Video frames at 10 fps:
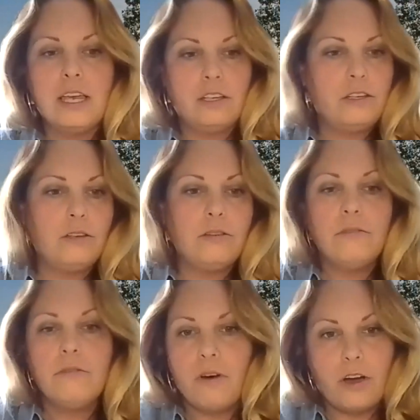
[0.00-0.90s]

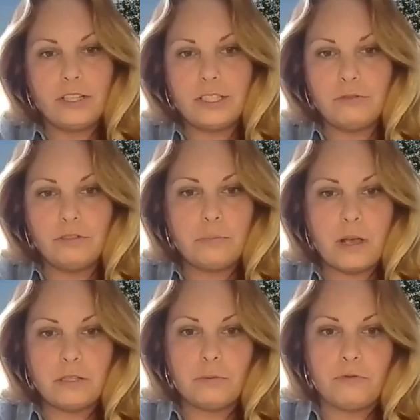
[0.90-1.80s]
you are still
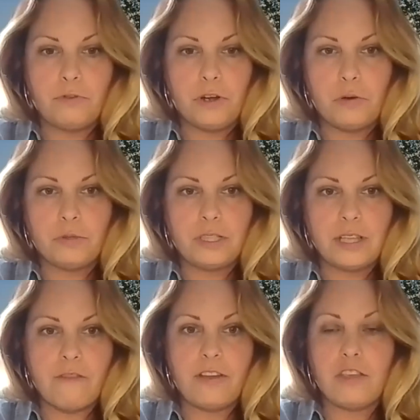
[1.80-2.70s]
responsible for your own
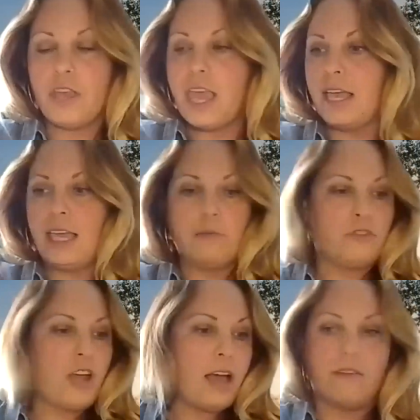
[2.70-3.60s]
stuff and you can't keep
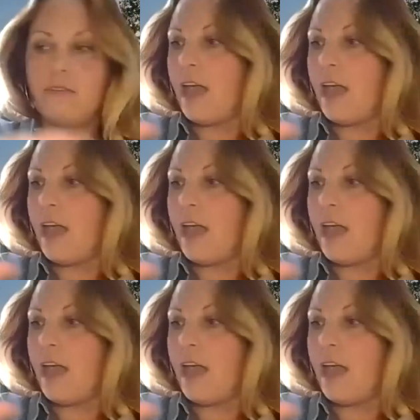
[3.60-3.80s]
track of